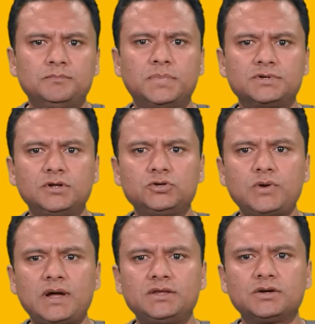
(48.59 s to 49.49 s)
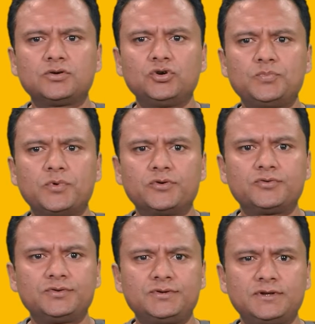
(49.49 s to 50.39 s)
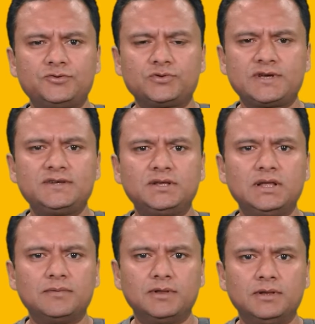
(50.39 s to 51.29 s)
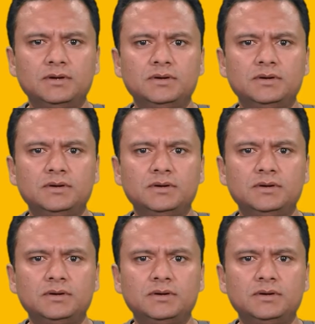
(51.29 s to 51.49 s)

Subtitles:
but also at the group or societal level.